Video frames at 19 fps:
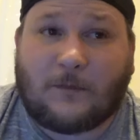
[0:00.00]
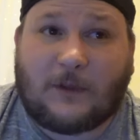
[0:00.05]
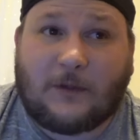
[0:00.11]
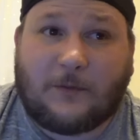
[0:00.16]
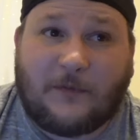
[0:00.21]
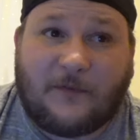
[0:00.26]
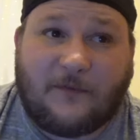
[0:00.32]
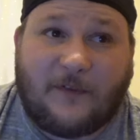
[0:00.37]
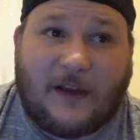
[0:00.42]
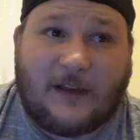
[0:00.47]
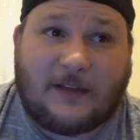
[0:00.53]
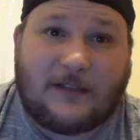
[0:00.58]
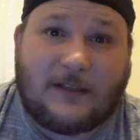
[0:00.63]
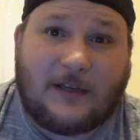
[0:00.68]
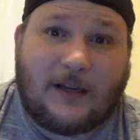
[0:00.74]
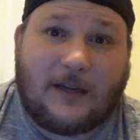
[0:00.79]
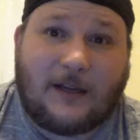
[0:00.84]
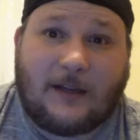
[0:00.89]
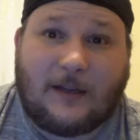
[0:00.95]
the
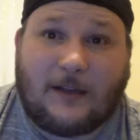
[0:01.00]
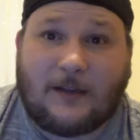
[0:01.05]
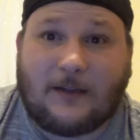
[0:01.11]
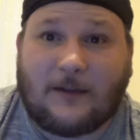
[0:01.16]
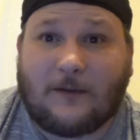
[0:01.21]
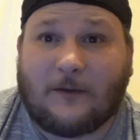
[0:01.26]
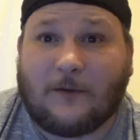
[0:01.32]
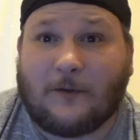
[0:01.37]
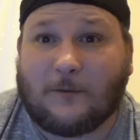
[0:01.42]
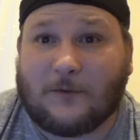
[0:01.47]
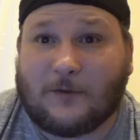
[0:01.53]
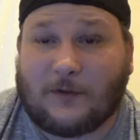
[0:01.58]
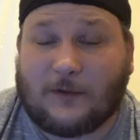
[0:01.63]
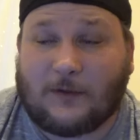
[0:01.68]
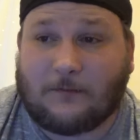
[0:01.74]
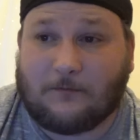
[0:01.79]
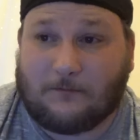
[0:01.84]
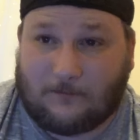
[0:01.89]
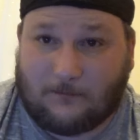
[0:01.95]
professor who
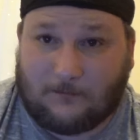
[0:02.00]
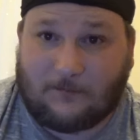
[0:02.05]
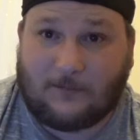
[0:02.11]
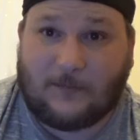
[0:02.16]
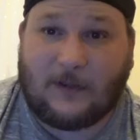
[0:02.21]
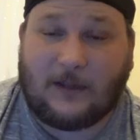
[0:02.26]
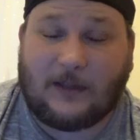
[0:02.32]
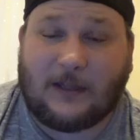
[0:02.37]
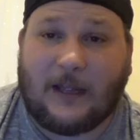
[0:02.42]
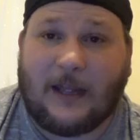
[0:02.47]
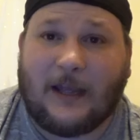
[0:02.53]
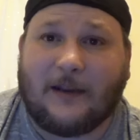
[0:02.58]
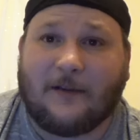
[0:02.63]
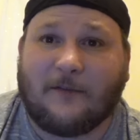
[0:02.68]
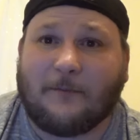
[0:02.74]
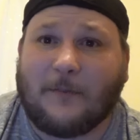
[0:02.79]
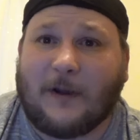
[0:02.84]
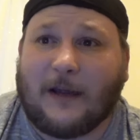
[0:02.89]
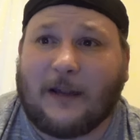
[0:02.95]
was the head
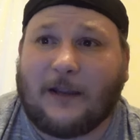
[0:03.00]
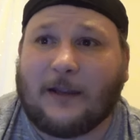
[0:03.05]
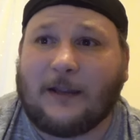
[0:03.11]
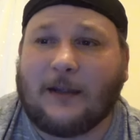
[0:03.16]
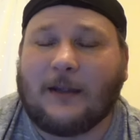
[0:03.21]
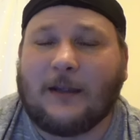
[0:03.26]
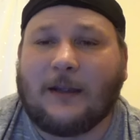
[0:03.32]
of my